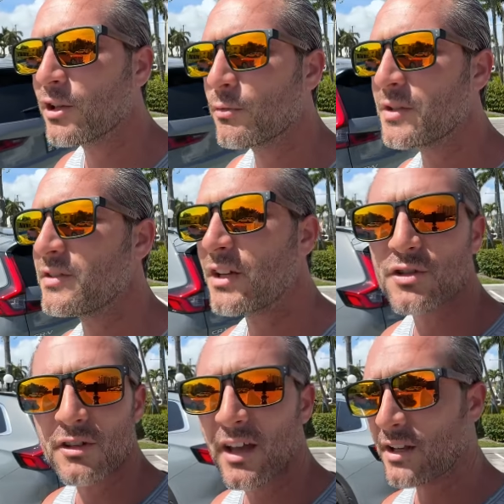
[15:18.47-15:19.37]
a
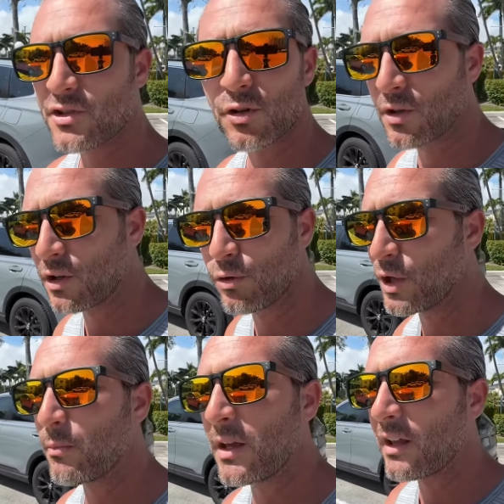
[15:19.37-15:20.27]
recession last year,
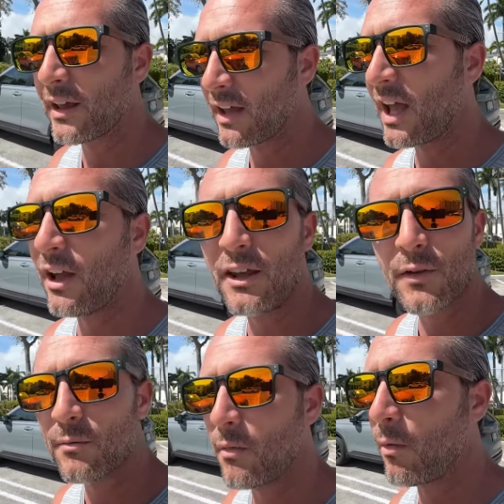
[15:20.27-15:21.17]
including me. Like,
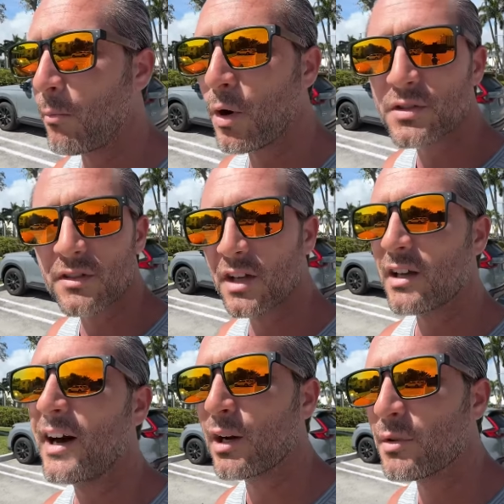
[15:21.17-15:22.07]
even most of the
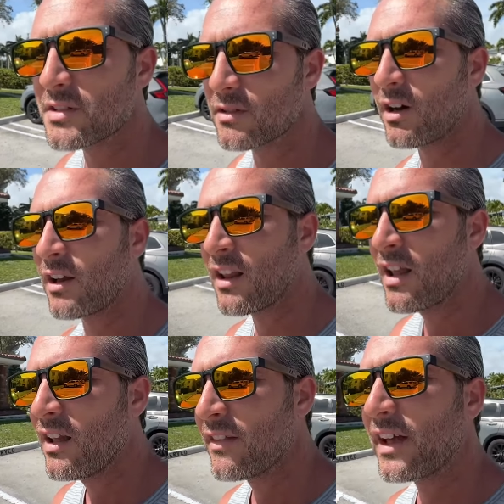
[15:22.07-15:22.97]
economists thought
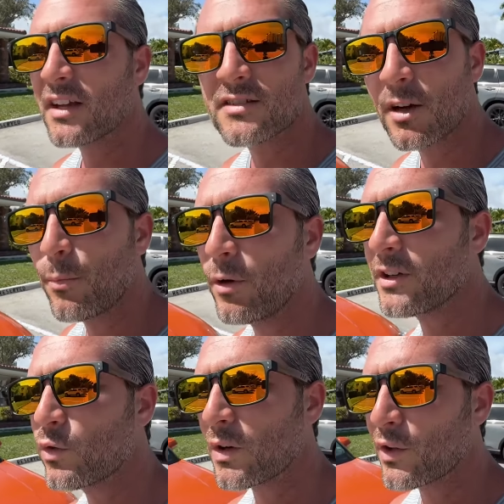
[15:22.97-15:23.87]
that at some point
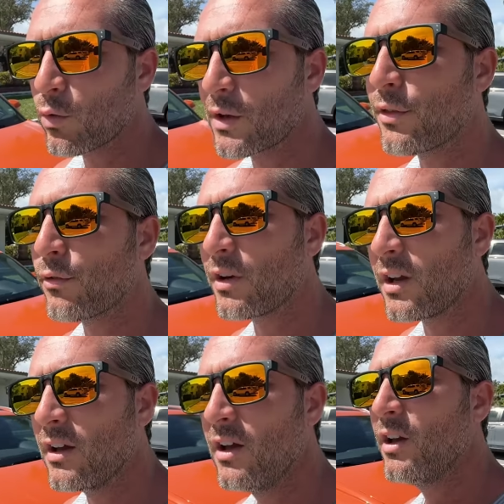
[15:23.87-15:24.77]
in twenty
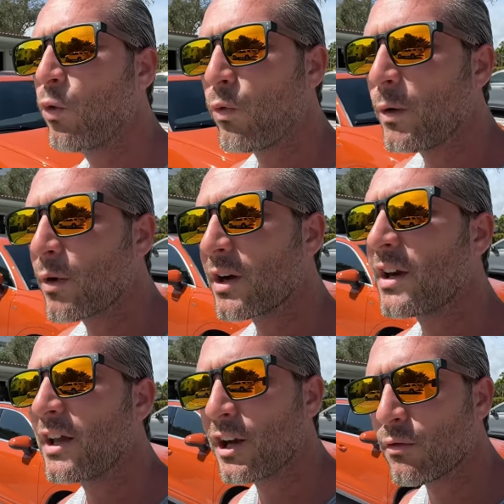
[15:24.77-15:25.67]
twenty-three, we were going
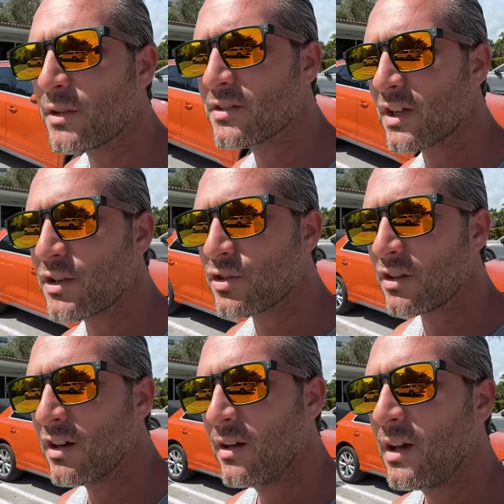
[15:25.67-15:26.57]
to hit a
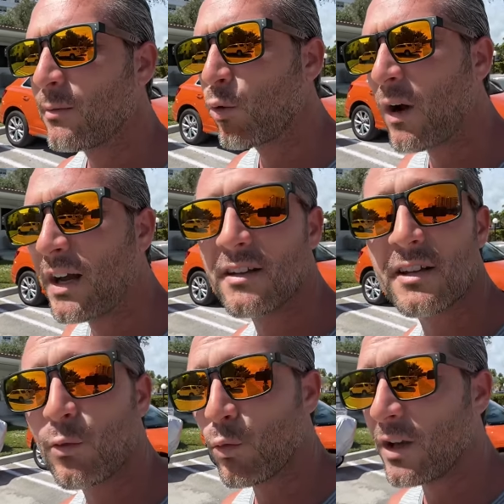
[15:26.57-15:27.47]
recession. But why
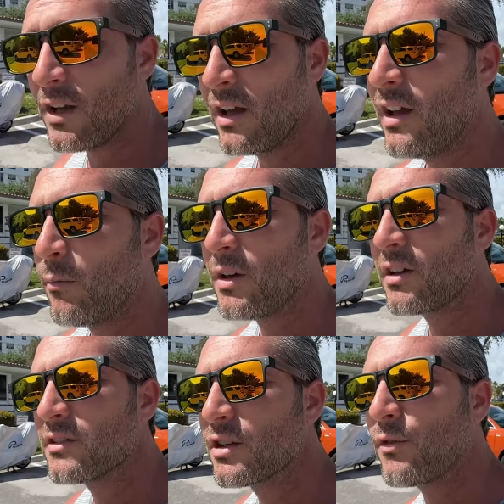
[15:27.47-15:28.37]
didn't we?
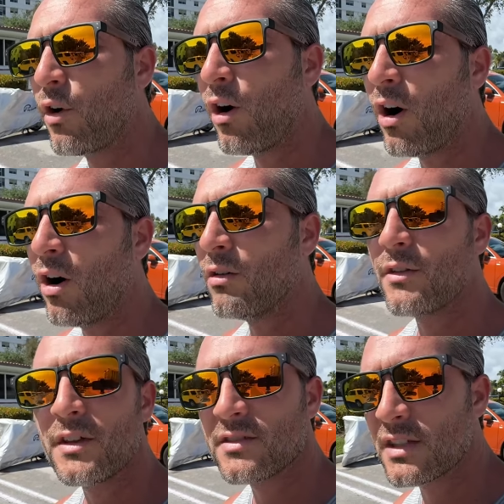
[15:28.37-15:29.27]
Because of all of
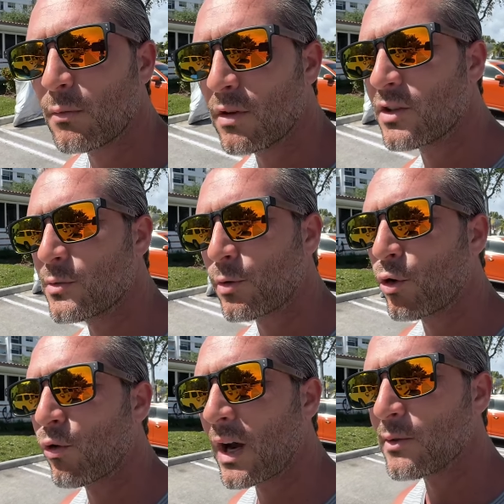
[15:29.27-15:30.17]
these stimulus
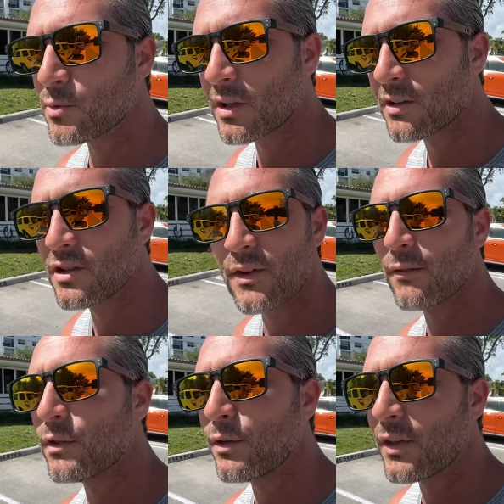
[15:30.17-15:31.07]
programs, because of
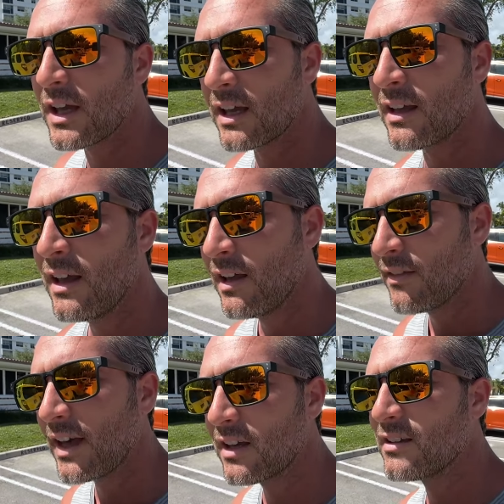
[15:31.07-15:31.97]
everything
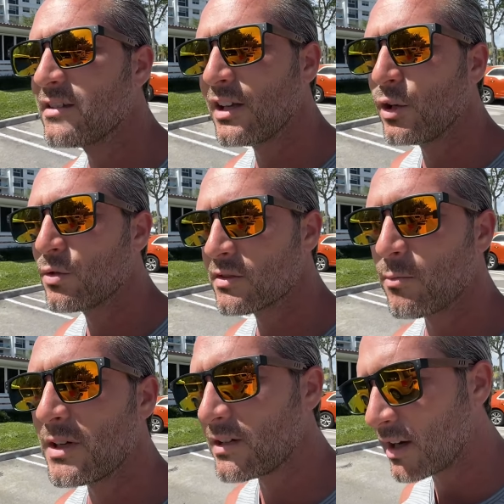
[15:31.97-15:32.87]
that continues to
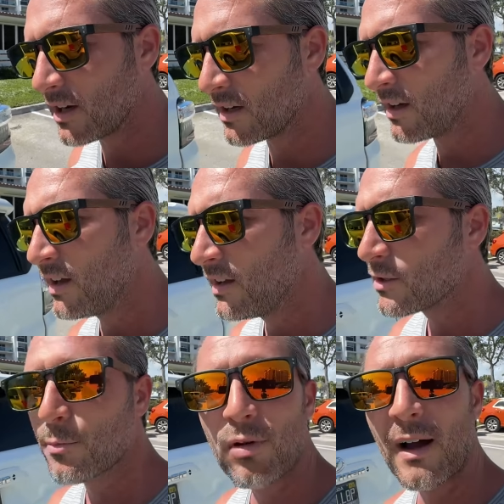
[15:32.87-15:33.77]
be done
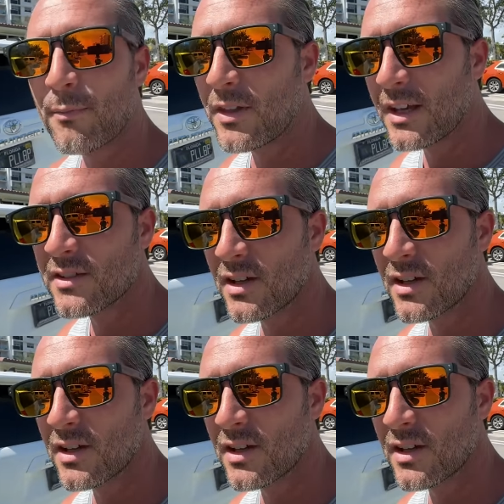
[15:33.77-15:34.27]
to prop things